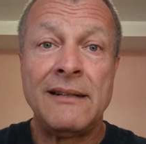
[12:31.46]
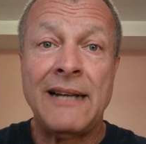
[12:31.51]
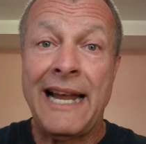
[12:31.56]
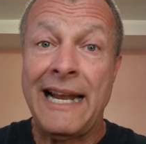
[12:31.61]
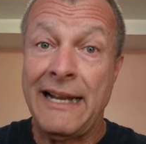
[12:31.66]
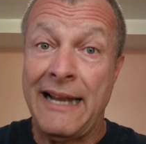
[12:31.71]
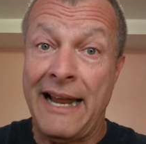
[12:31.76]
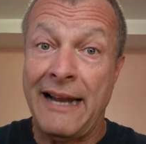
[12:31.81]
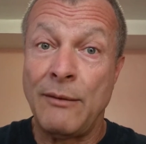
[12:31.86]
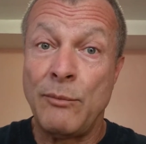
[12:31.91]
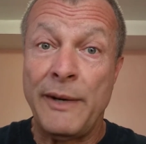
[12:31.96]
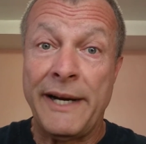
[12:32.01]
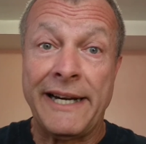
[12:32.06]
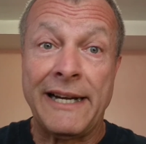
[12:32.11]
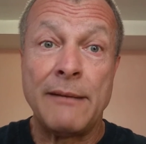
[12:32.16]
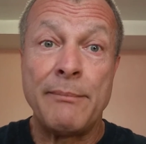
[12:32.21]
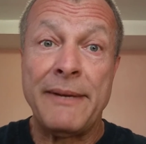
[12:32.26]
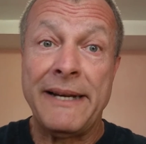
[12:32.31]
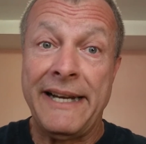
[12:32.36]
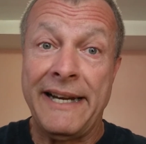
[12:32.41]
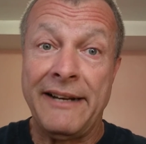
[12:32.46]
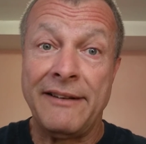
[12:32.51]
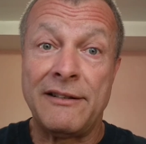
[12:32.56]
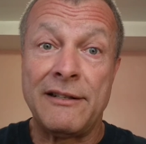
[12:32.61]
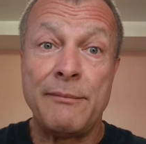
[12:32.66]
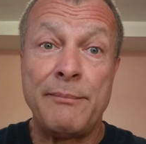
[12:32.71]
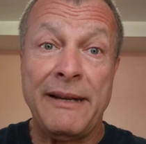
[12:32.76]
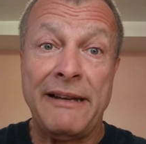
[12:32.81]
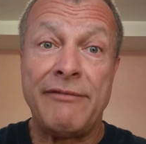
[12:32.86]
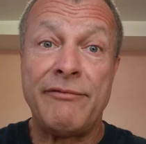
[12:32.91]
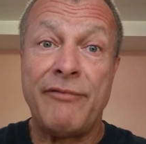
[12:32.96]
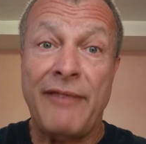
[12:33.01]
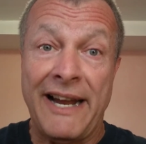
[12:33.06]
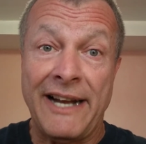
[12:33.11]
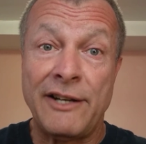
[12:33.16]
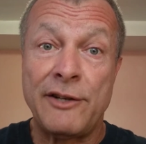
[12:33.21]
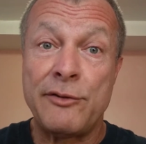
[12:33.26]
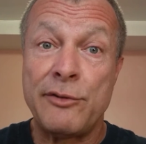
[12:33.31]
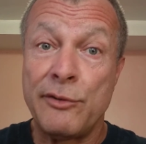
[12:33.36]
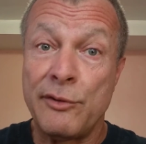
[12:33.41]
And then we can begin to be
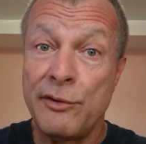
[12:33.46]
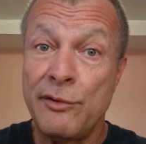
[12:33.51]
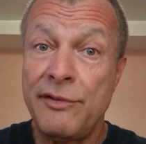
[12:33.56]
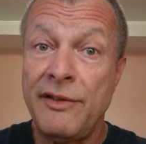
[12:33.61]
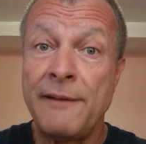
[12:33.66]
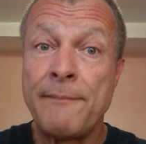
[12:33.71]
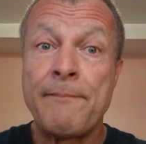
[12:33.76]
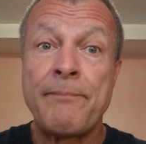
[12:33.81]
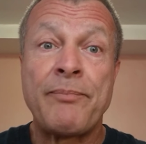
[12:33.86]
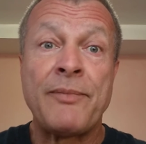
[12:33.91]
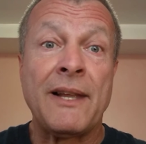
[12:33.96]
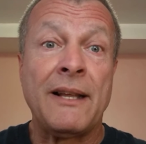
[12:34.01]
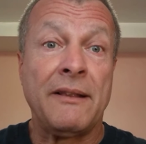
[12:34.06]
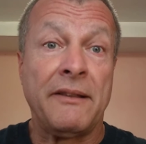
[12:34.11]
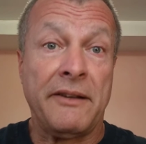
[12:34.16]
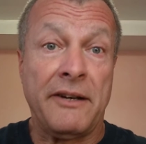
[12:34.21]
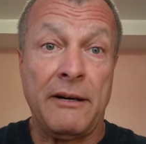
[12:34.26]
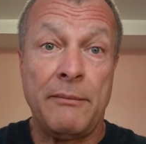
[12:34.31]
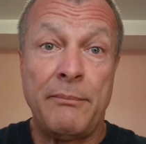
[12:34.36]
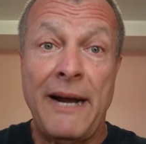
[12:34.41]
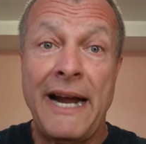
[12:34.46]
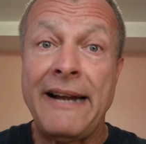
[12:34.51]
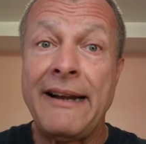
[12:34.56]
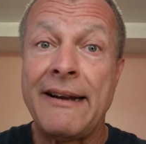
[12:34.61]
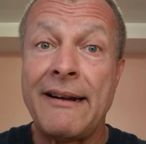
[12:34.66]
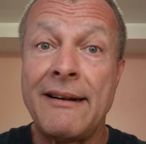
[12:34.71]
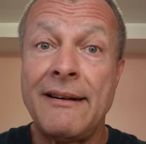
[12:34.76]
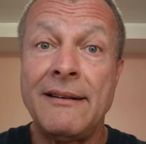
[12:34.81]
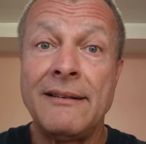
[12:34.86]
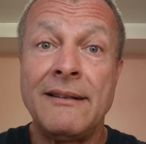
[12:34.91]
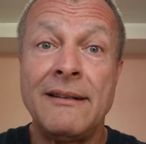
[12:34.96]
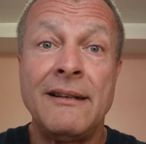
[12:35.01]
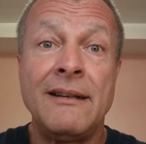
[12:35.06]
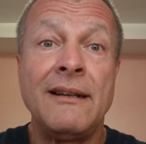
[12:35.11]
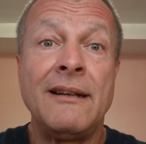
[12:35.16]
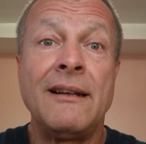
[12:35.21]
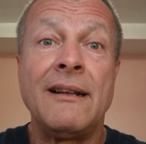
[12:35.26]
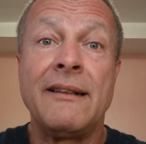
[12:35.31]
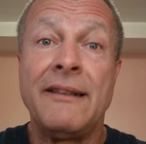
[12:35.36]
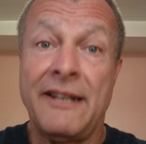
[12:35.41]
fed truth, little by
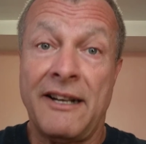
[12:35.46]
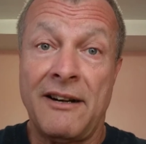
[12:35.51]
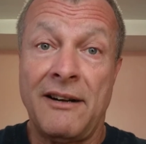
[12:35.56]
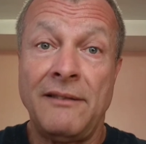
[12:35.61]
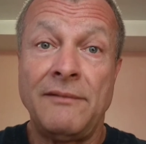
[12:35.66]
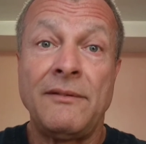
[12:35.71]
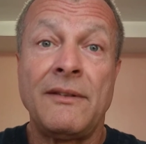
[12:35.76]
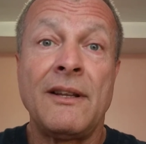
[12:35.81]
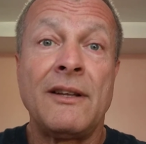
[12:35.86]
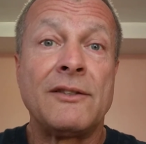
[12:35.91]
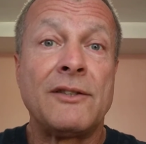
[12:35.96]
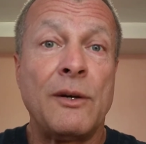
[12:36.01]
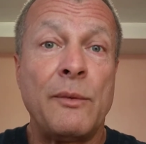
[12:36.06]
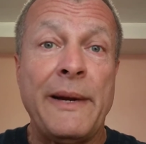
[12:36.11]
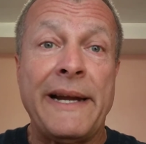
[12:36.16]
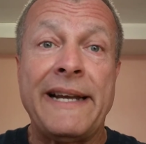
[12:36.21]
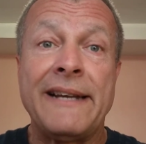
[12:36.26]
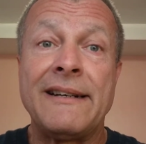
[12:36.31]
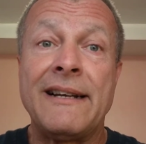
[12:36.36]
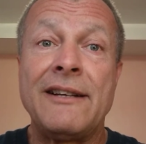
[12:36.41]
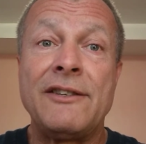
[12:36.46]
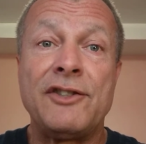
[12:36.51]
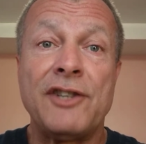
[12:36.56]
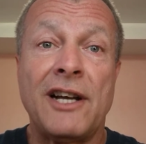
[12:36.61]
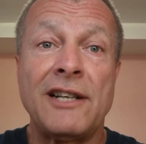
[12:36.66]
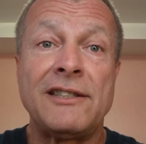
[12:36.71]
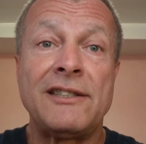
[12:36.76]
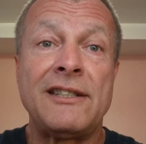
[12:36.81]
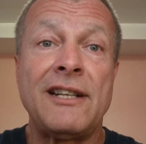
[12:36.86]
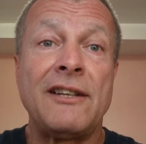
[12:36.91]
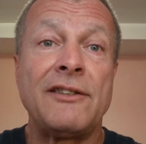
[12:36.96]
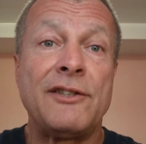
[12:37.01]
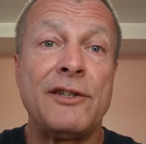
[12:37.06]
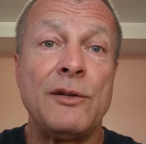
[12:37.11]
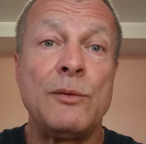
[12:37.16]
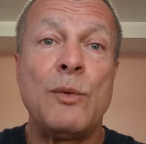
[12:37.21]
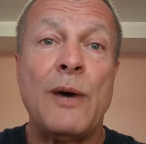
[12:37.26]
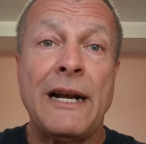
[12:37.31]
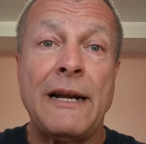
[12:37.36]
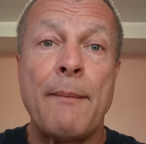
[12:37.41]
little, so we can adjust to
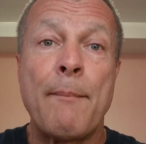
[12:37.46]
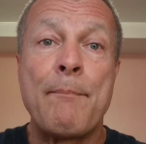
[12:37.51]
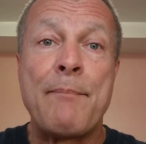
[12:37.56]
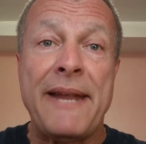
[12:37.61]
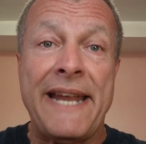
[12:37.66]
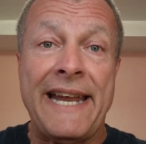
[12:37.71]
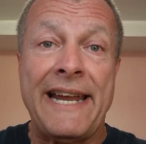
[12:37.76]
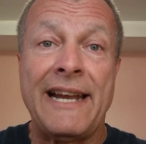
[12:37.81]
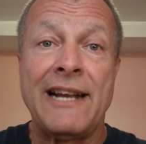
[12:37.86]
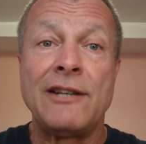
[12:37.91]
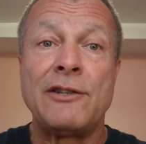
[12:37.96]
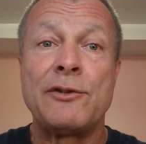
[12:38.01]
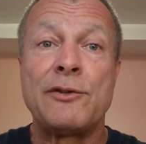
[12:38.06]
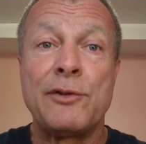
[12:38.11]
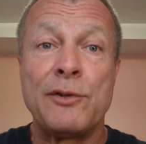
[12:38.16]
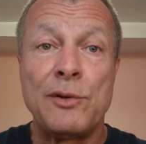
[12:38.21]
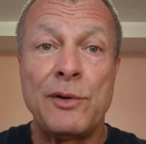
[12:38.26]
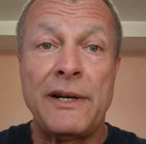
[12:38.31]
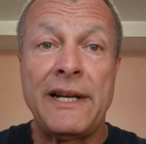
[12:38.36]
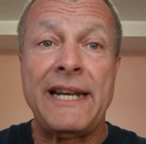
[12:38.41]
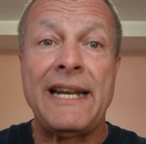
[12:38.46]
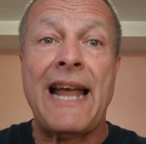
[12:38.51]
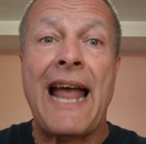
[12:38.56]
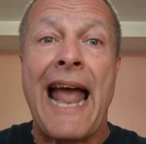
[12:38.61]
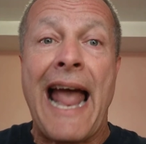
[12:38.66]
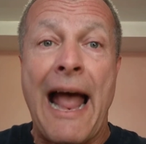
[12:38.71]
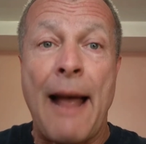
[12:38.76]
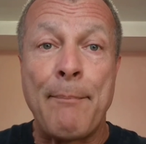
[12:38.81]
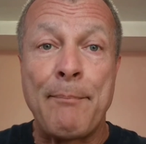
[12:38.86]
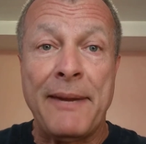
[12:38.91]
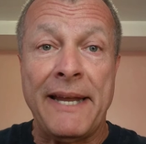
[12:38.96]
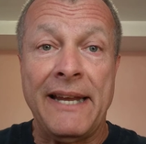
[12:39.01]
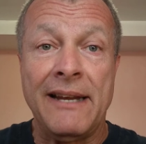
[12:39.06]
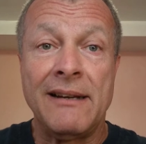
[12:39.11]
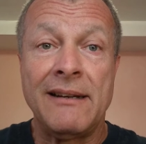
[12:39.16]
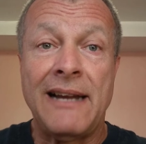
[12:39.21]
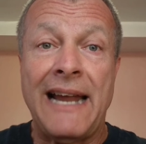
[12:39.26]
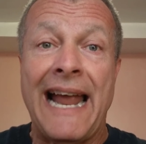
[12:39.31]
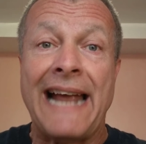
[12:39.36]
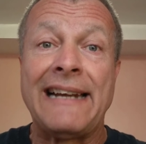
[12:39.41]
what being truly happy
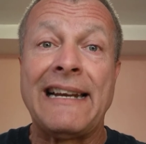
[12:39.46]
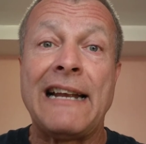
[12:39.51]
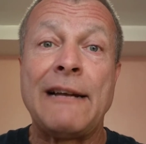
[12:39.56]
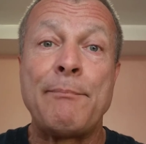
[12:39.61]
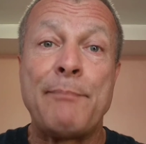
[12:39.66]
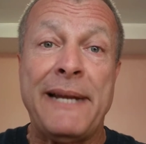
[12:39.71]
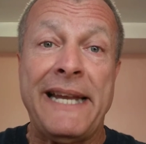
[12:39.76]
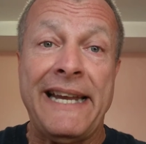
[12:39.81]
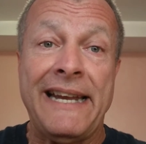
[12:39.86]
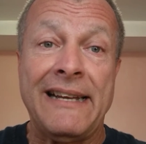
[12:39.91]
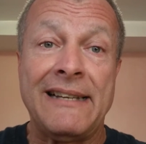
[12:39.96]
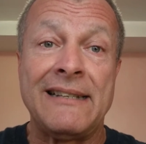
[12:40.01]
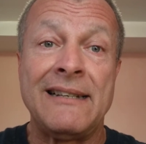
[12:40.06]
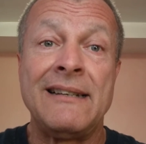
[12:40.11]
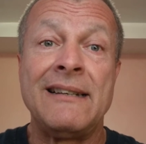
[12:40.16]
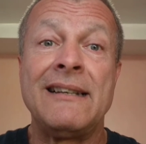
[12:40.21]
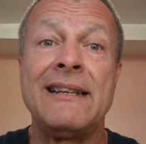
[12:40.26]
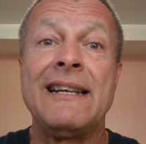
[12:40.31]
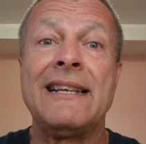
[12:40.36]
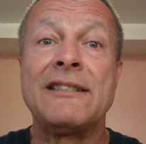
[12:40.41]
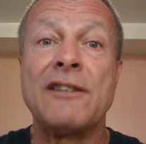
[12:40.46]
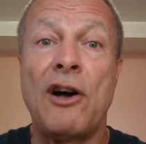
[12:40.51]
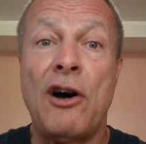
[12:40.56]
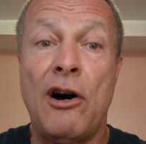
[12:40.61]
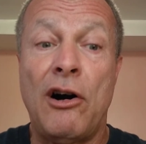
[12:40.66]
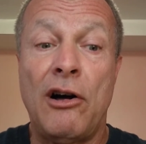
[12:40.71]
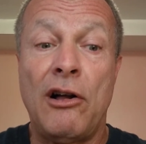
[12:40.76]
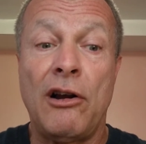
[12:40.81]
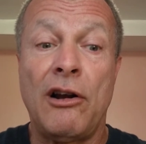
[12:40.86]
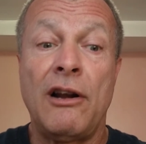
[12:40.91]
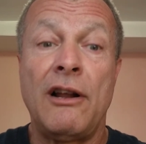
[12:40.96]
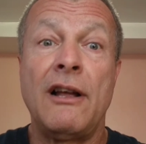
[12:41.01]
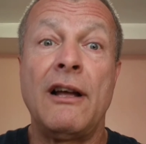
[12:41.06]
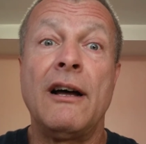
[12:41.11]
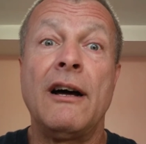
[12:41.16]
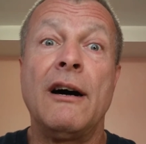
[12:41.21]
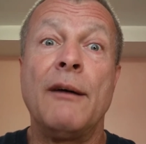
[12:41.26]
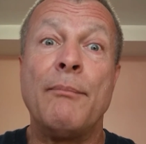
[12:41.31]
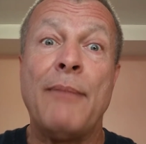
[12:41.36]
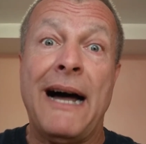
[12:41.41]
and at peace is all
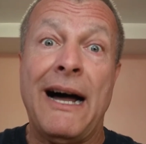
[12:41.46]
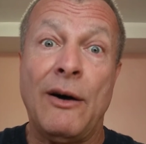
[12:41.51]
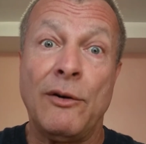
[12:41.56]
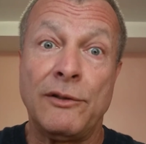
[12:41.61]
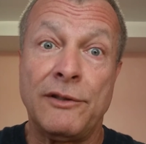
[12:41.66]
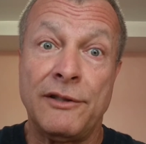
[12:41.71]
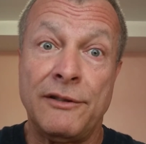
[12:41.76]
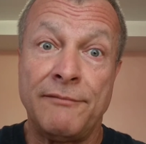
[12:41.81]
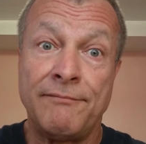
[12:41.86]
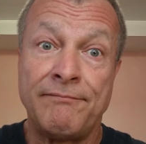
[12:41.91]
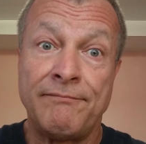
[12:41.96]
about.